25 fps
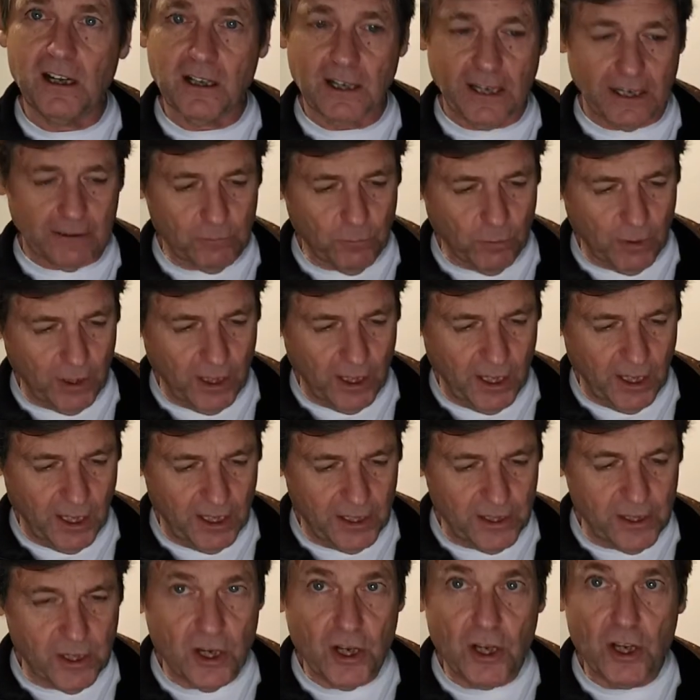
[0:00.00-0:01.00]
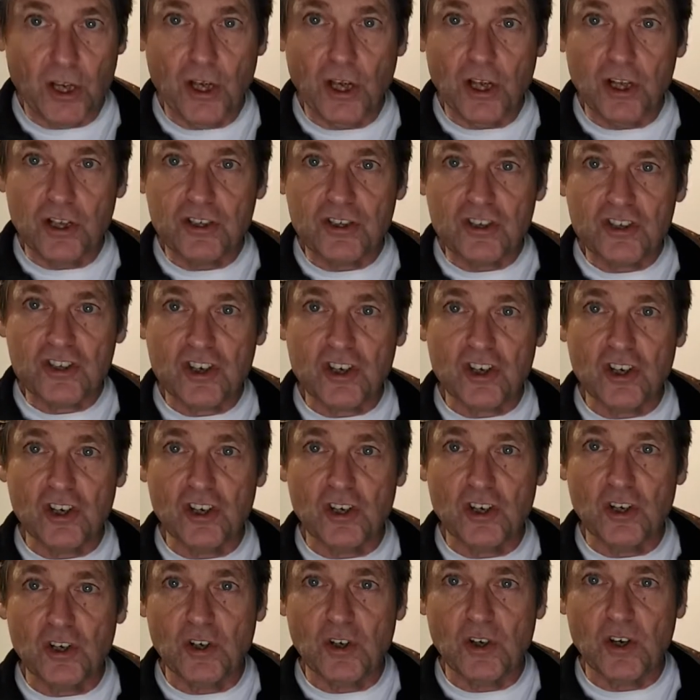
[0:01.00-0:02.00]
Like 1,
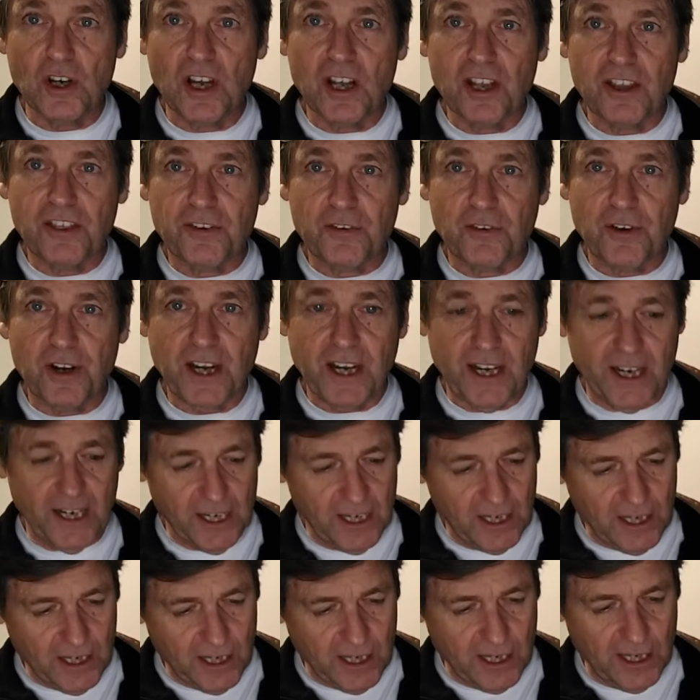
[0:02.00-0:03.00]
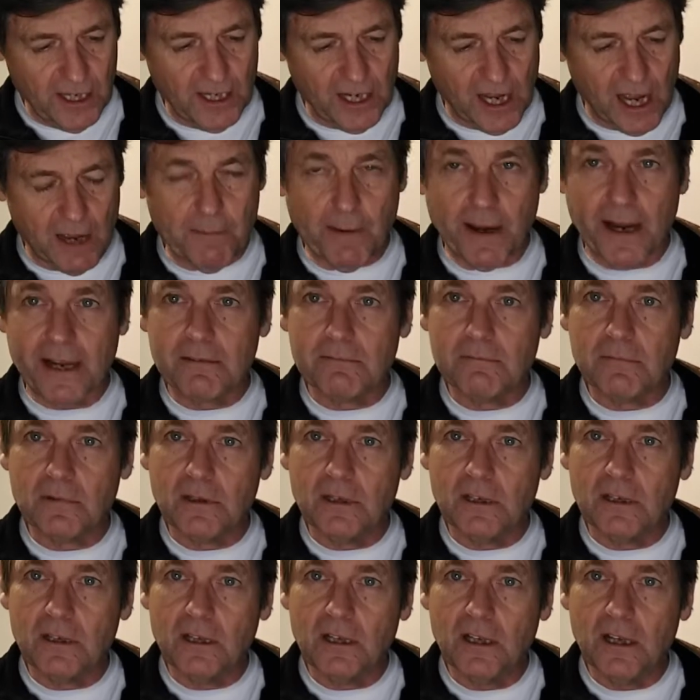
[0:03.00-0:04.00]
2, 3. And I might
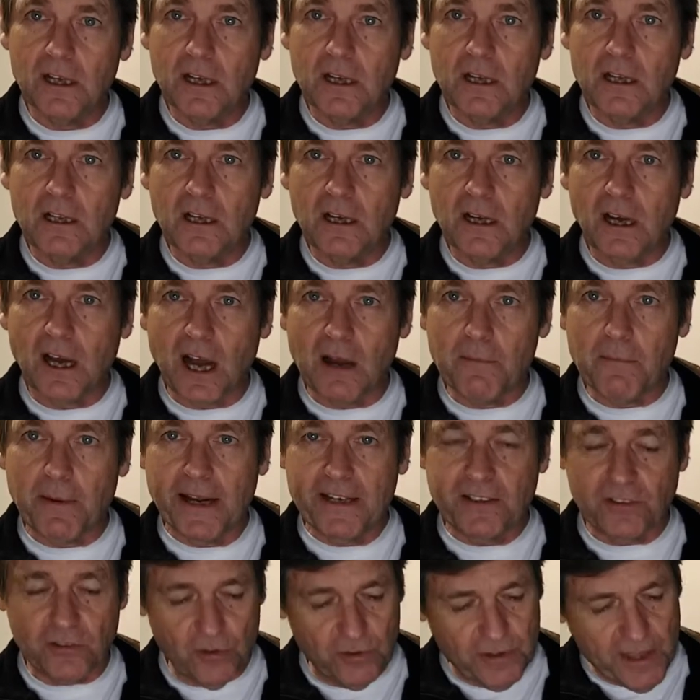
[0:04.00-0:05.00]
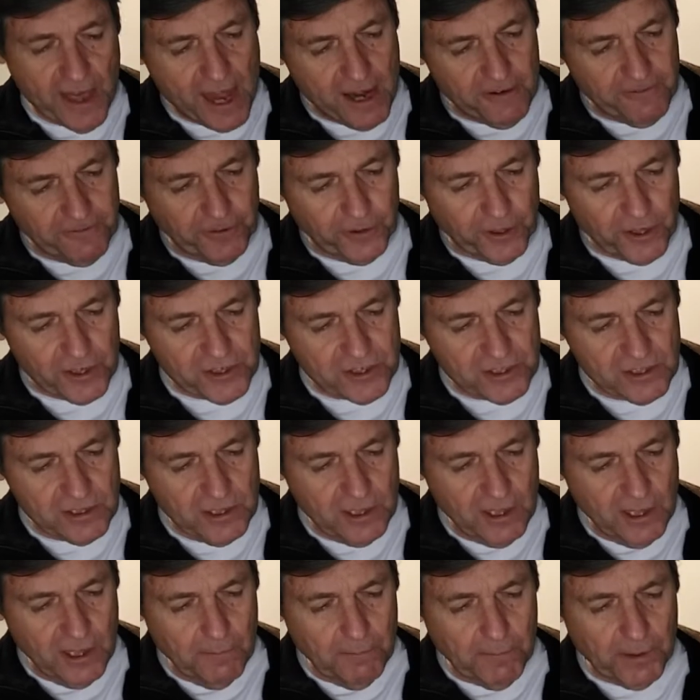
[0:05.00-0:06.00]
do that at first.
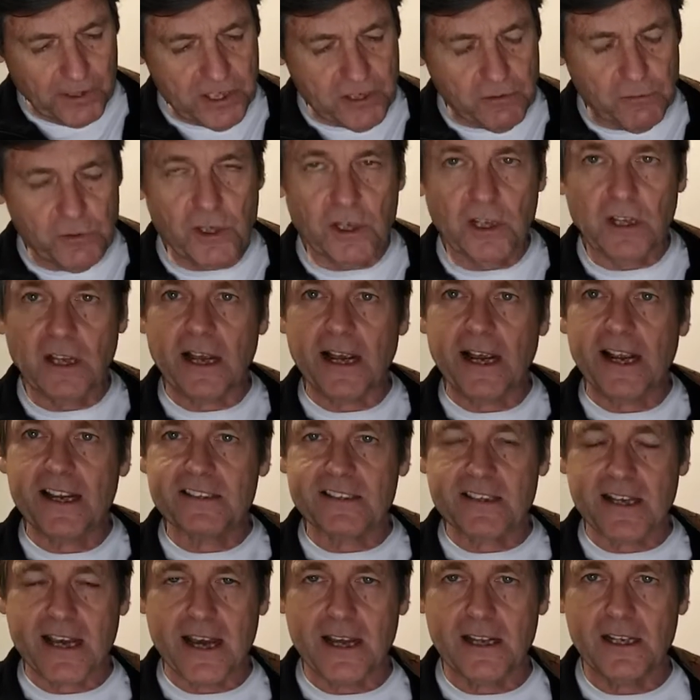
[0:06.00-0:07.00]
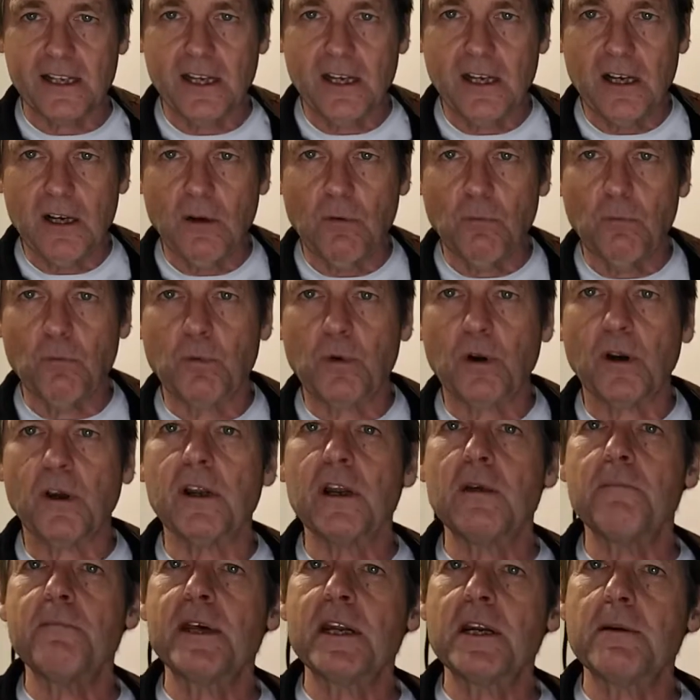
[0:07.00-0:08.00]
But you realize that we're going
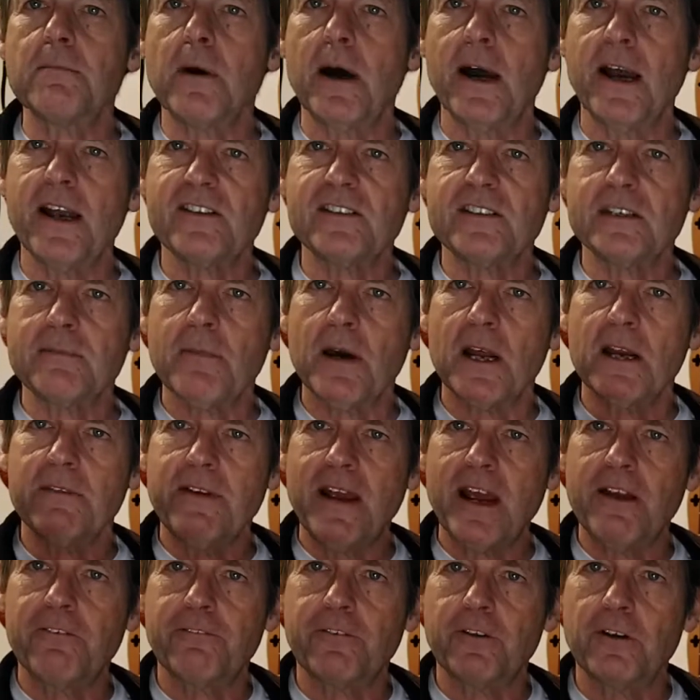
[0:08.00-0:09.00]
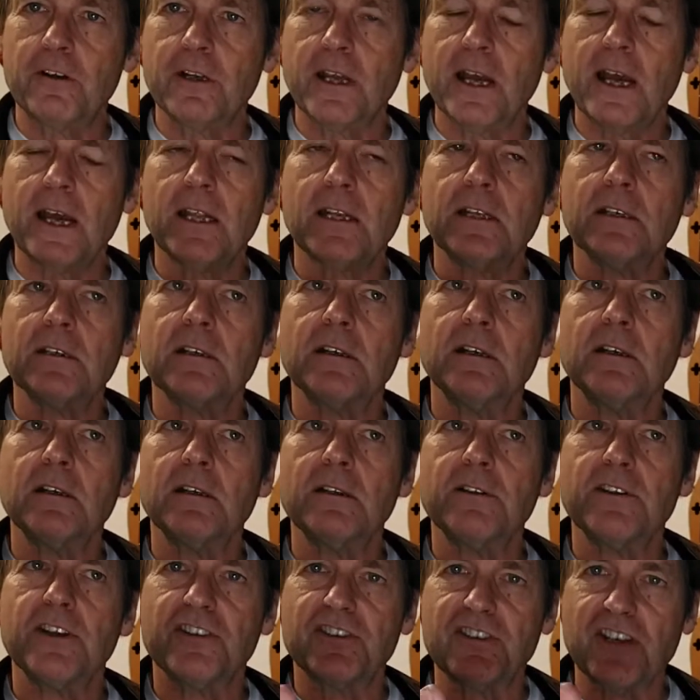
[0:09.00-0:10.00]
to minimize the amount of effort and
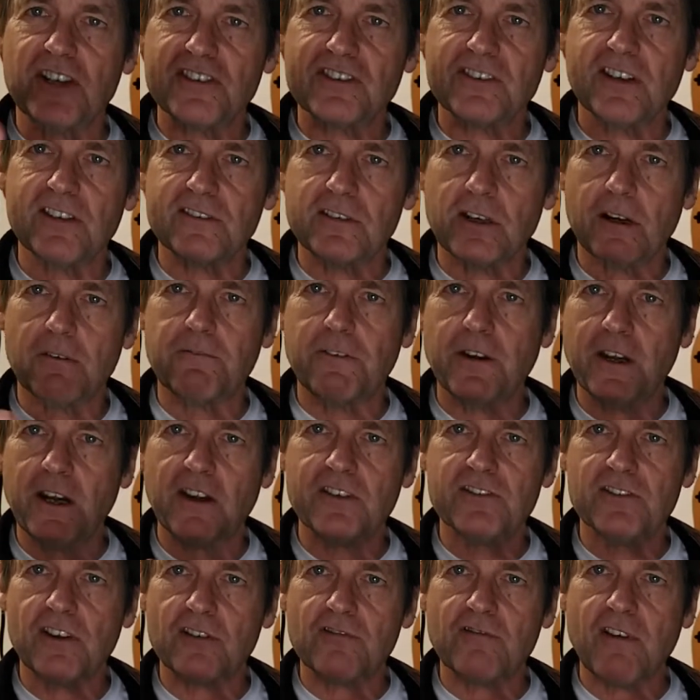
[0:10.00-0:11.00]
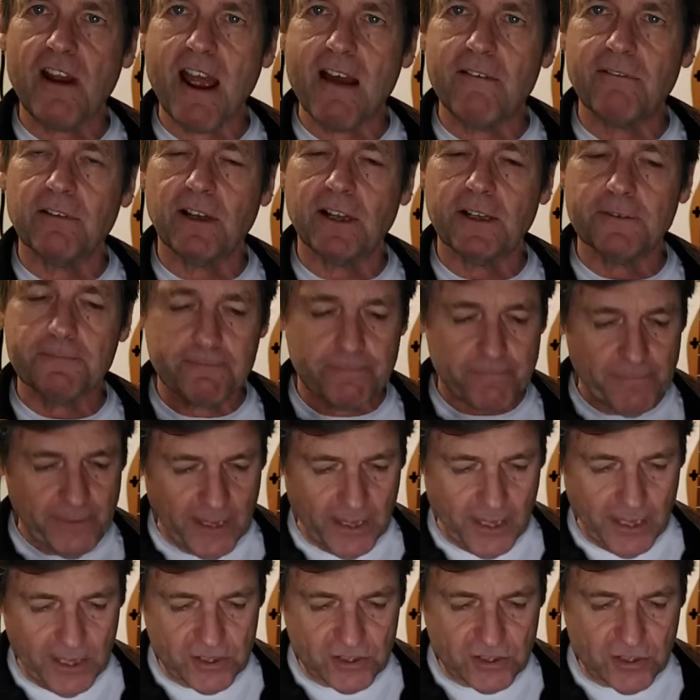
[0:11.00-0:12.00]
the distance our fingers are traveling.
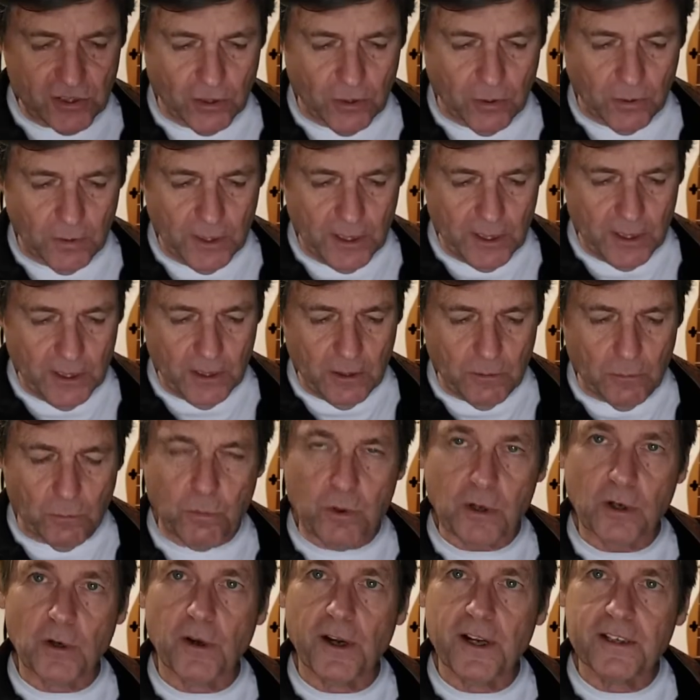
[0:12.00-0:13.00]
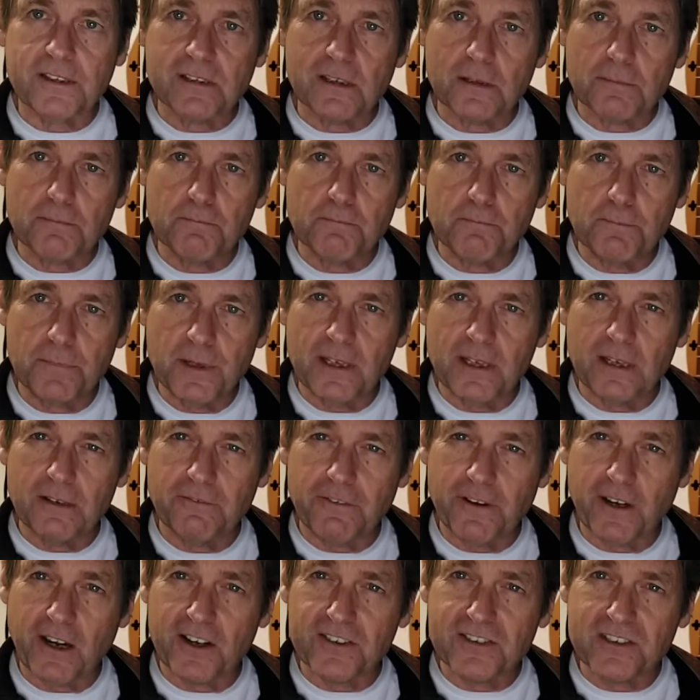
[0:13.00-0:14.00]
So we're going to
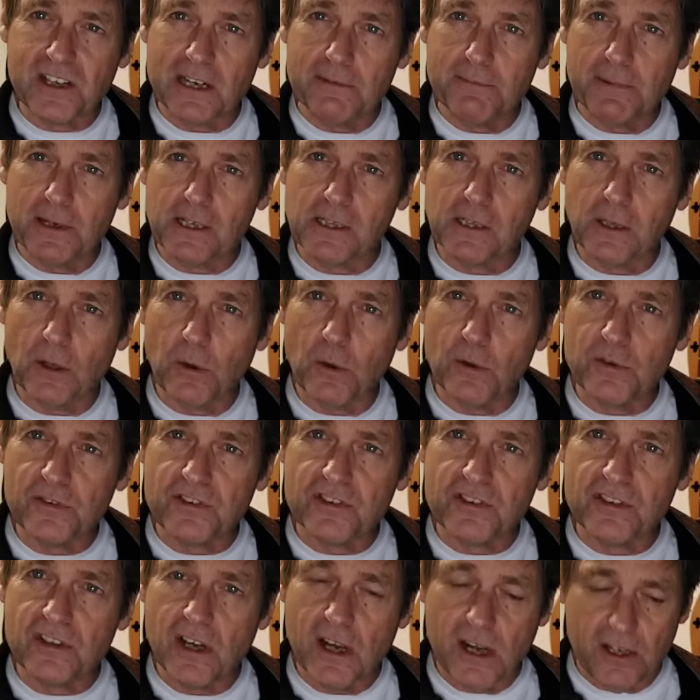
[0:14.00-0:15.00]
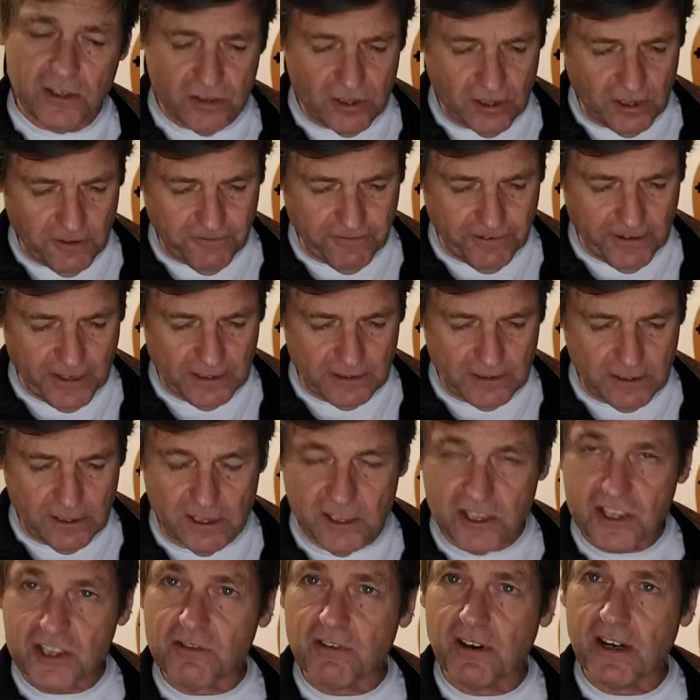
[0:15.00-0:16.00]
fingers going to be close to
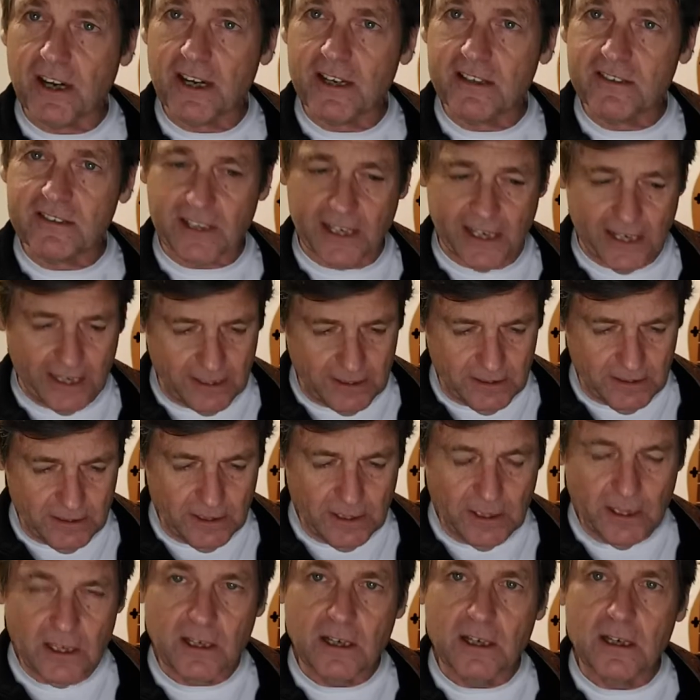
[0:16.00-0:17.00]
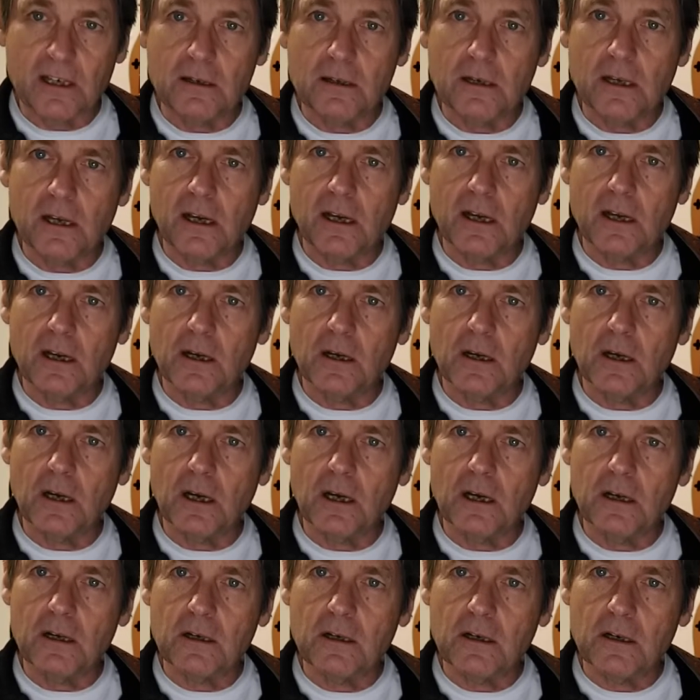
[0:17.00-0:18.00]
the strings, and
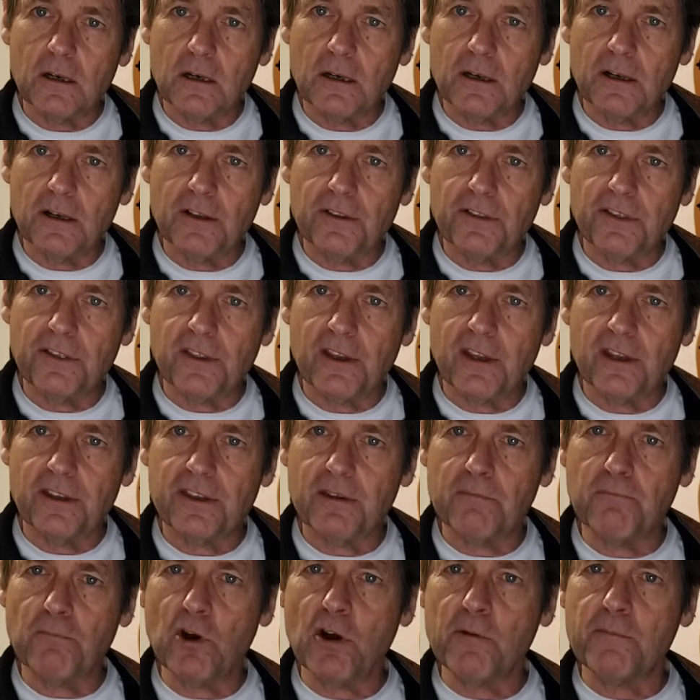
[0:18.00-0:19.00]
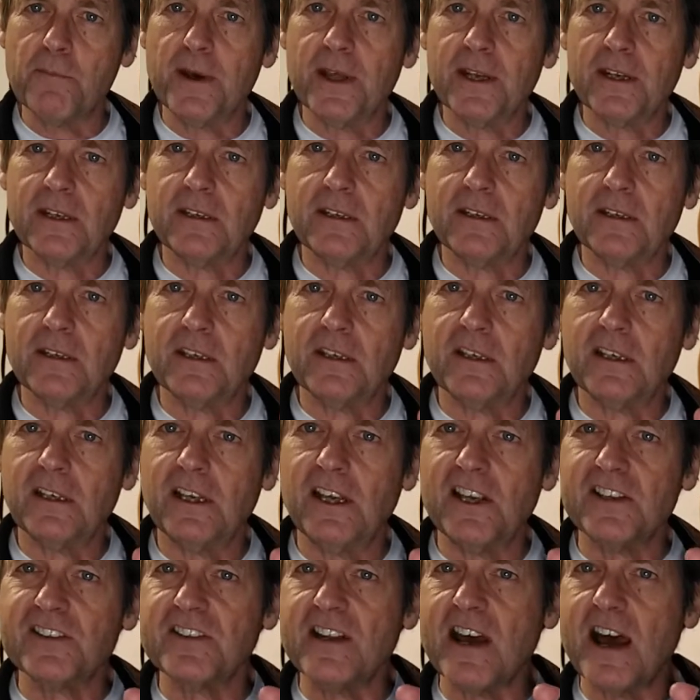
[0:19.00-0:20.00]
the movement
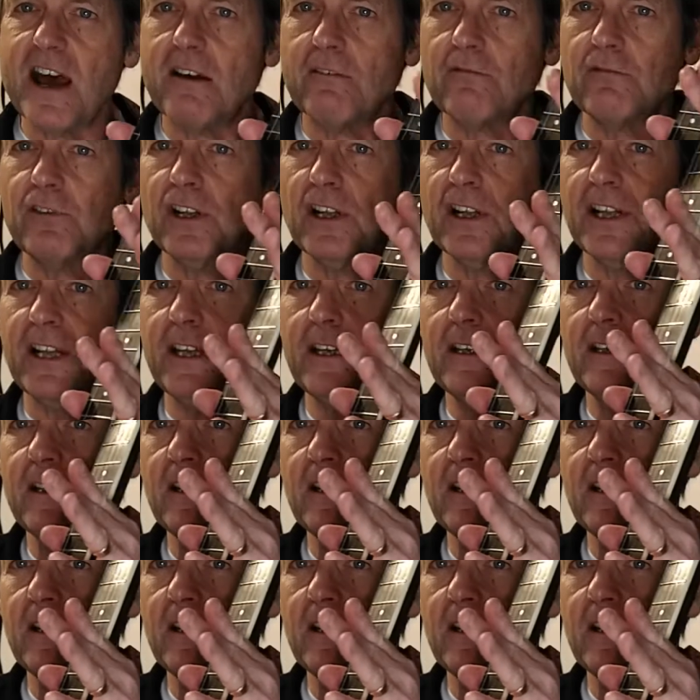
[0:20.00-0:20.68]
is not really